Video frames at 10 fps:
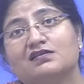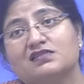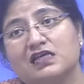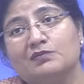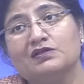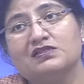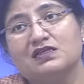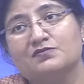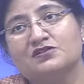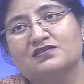some
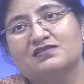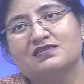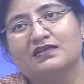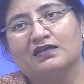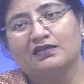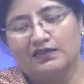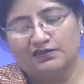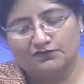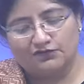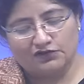assumptions that are
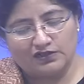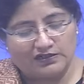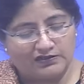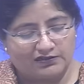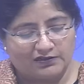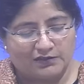taken for granted